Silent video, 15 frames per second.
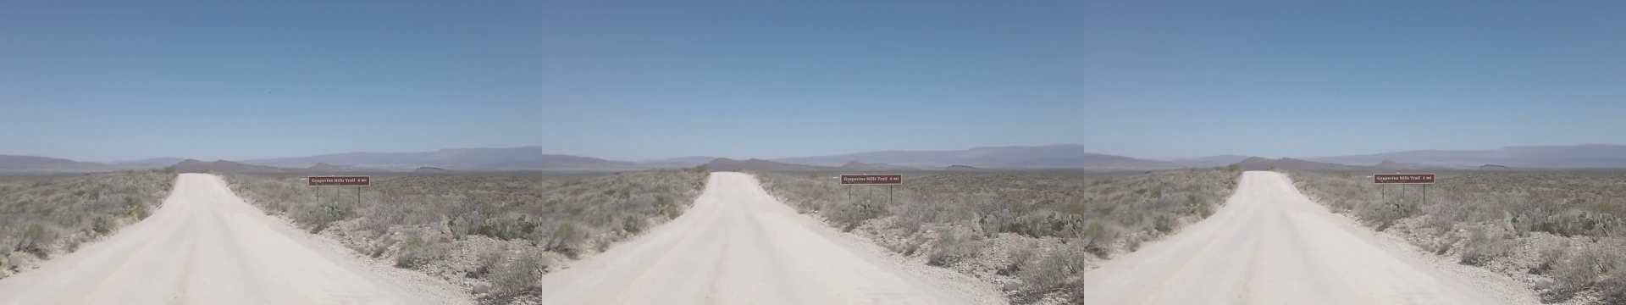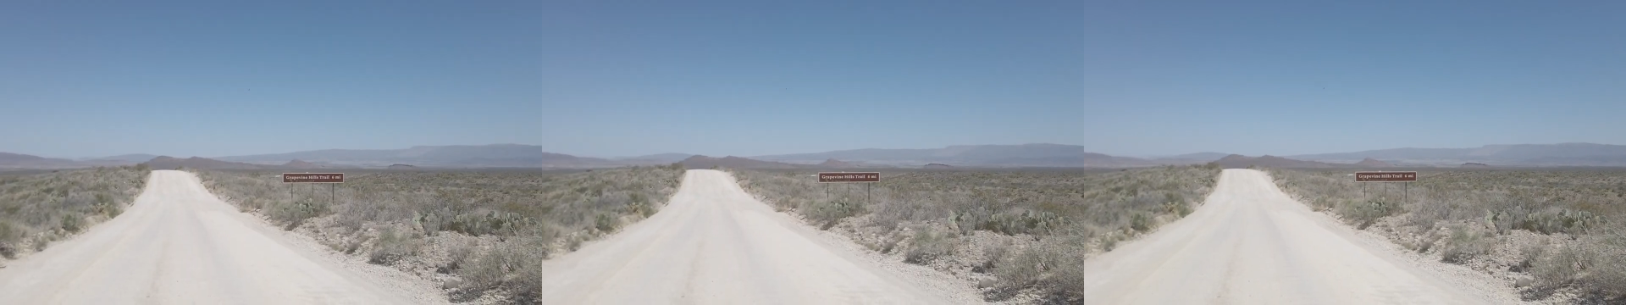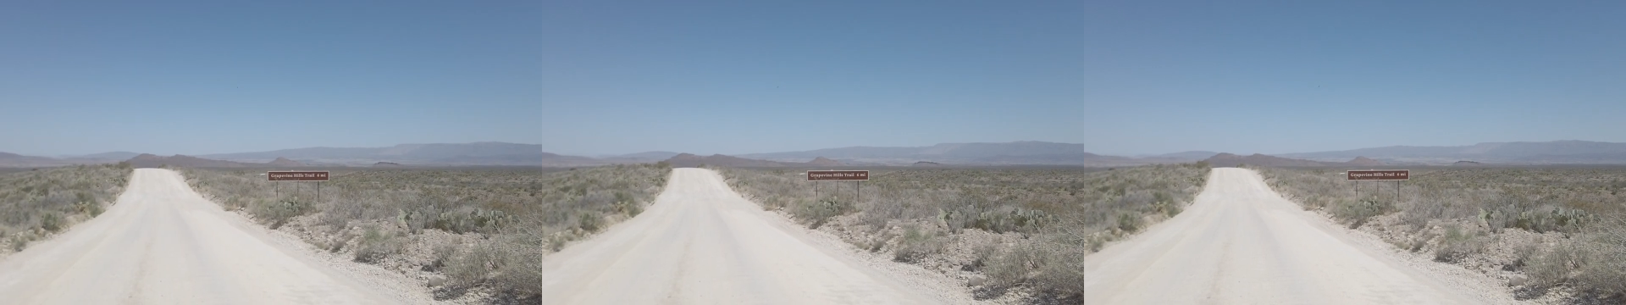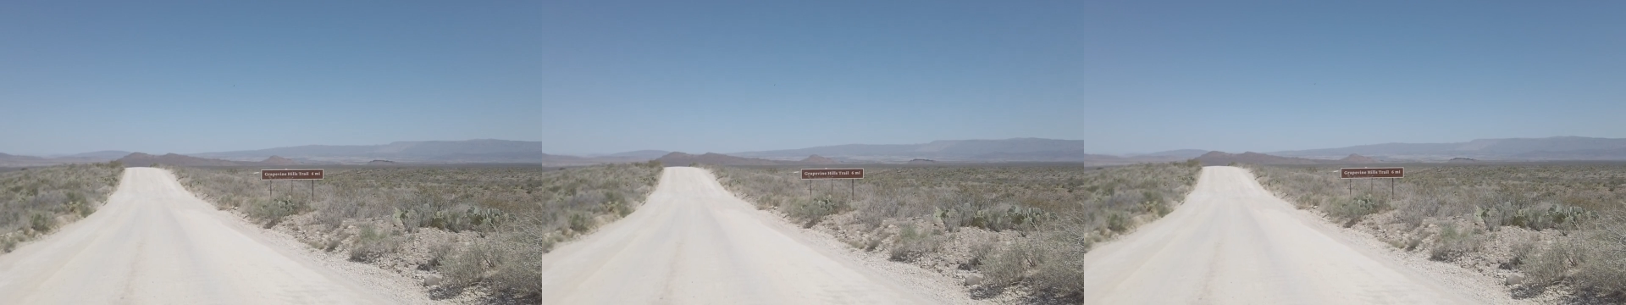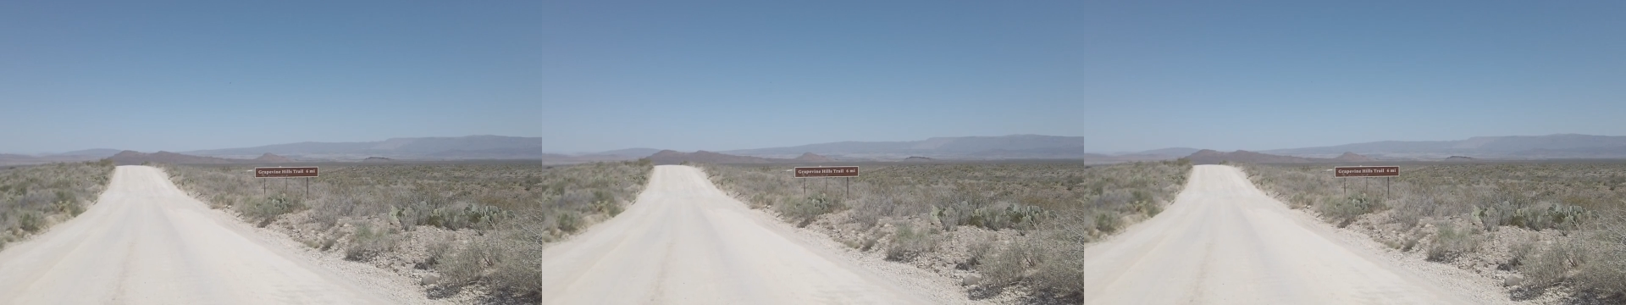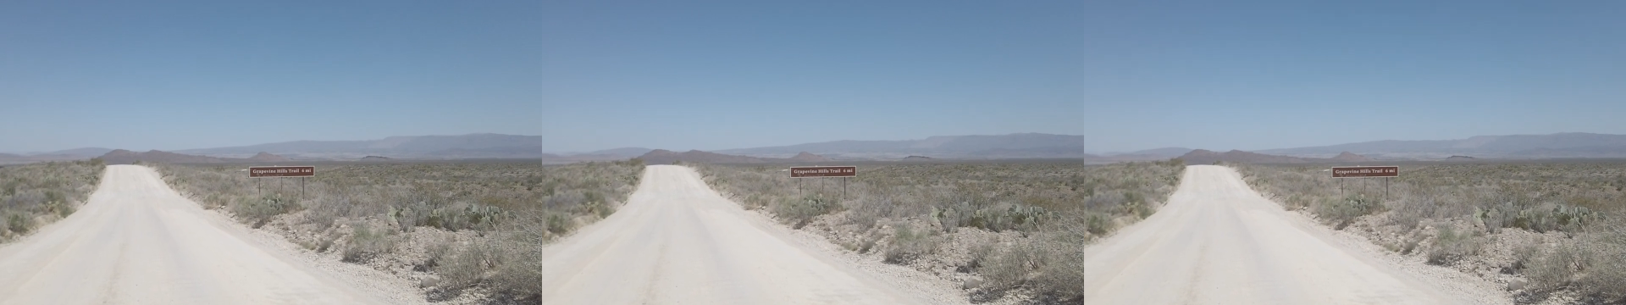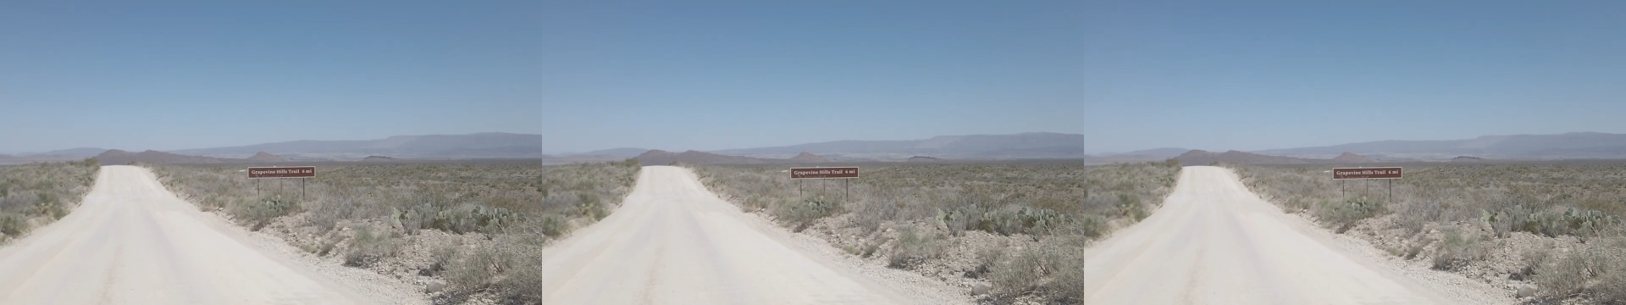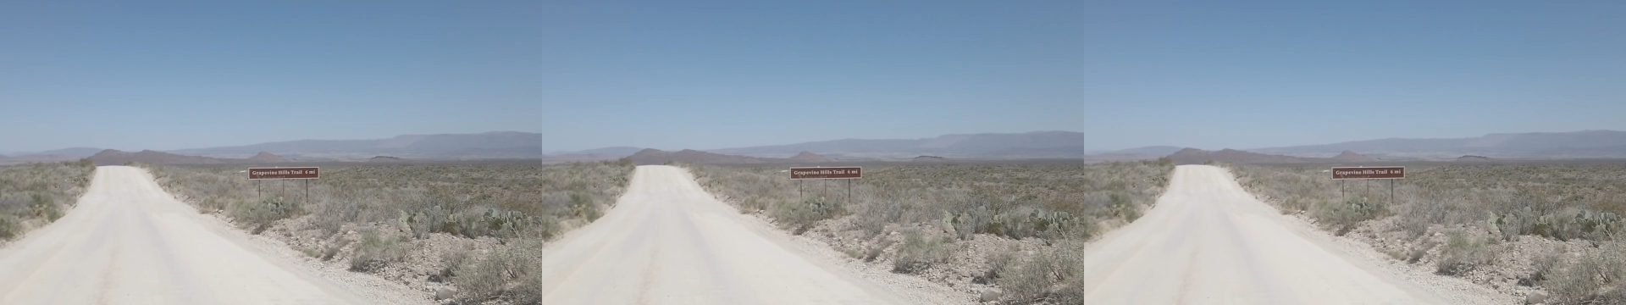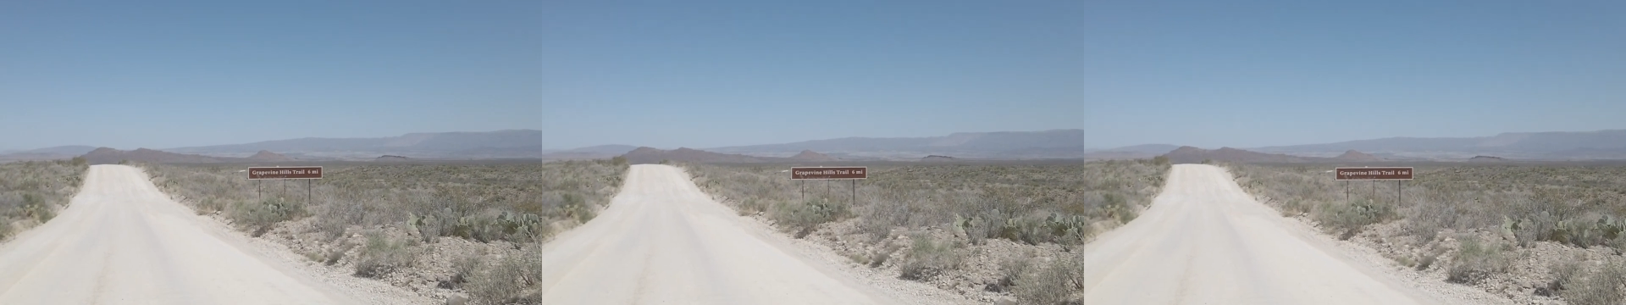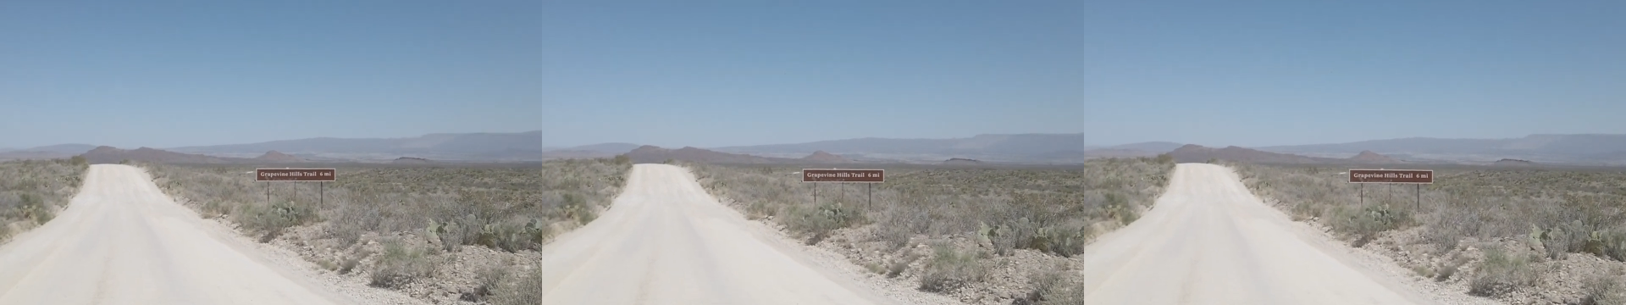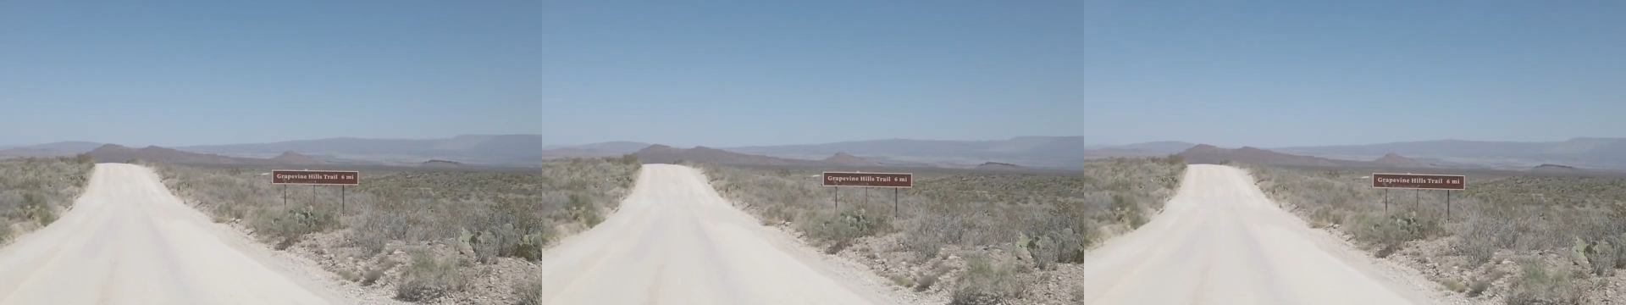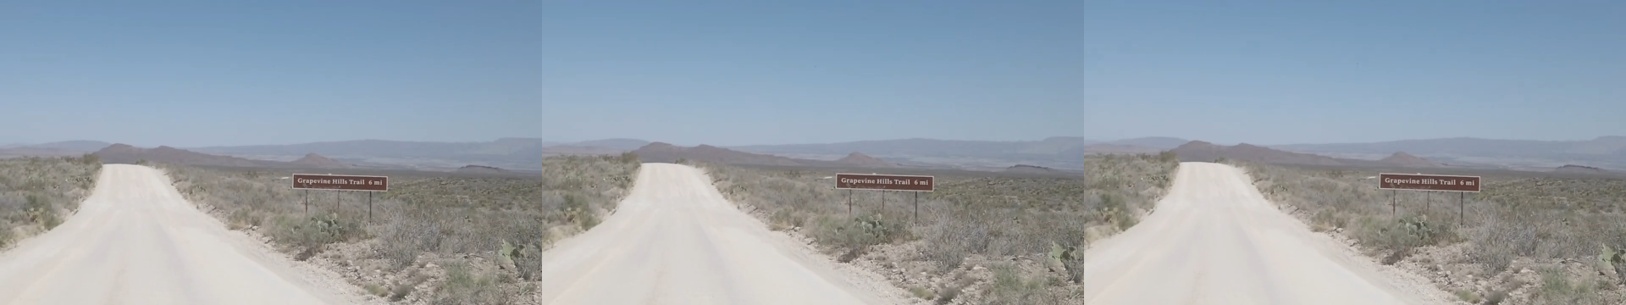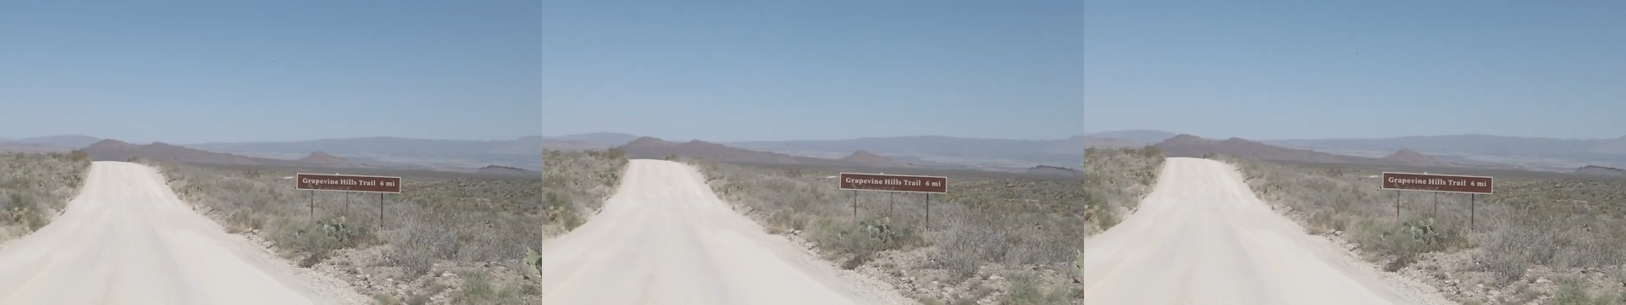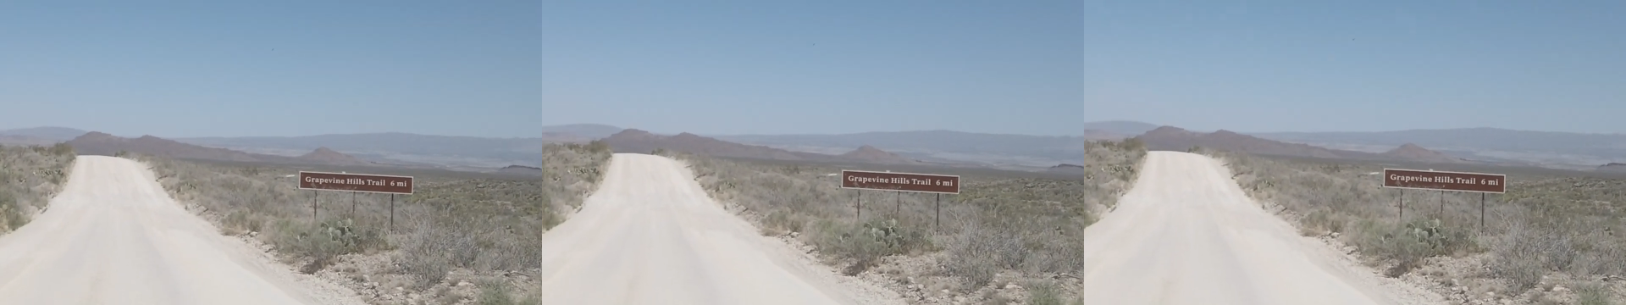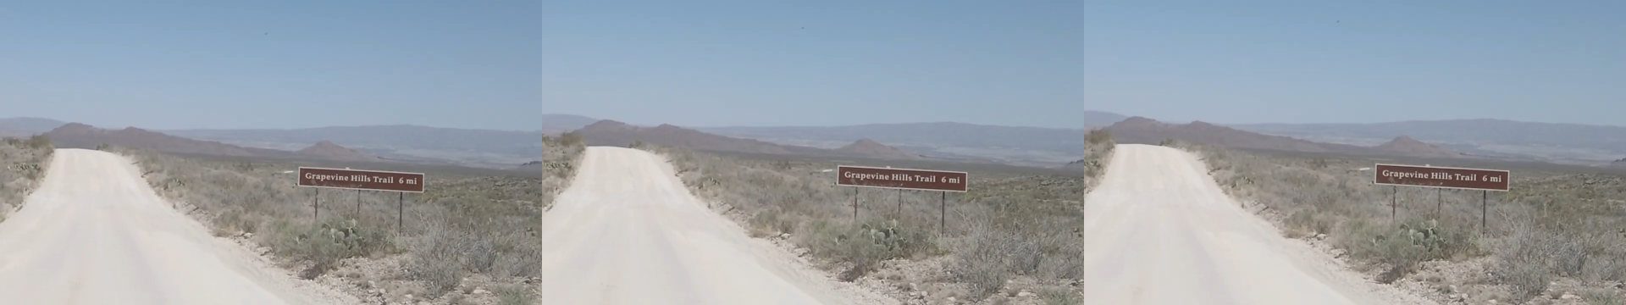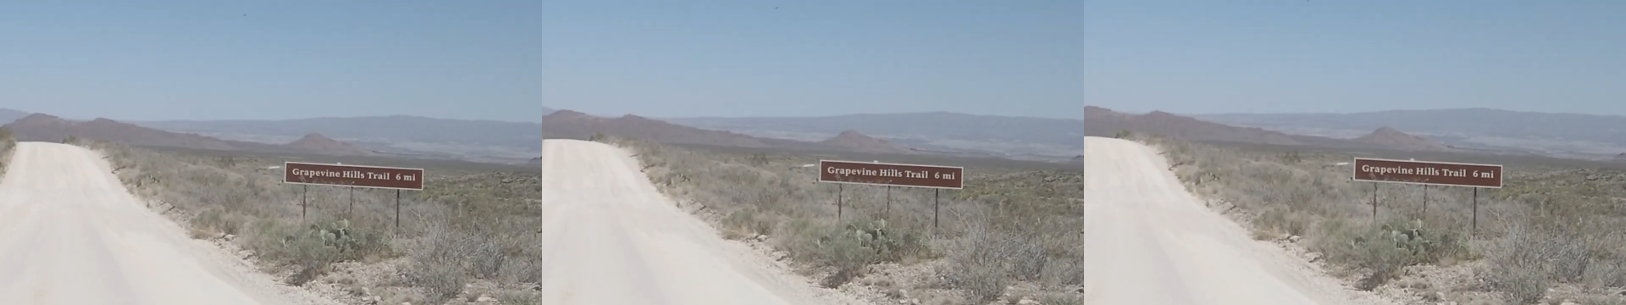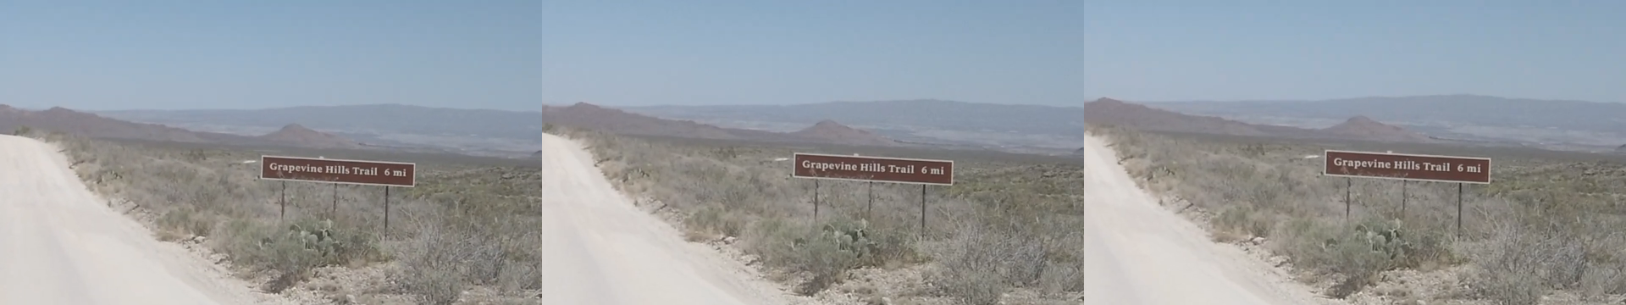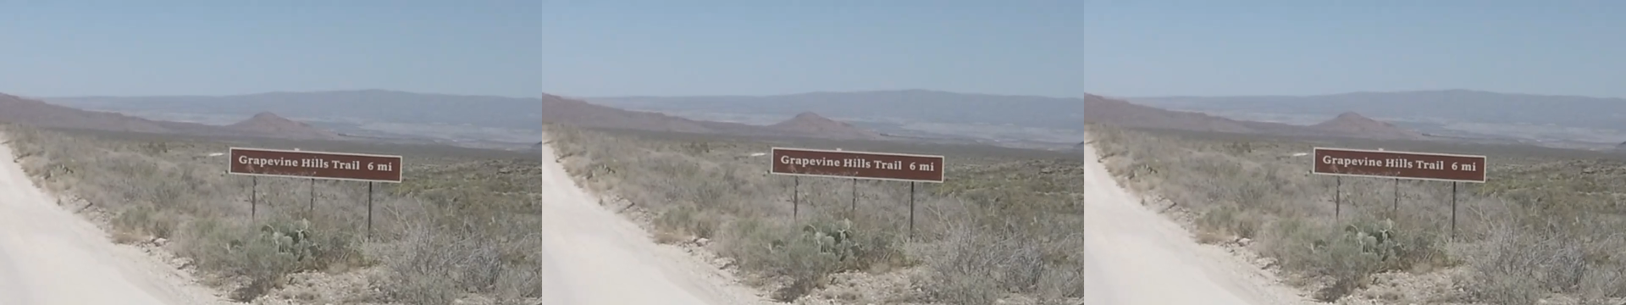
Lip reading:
[unreadable: no face in view]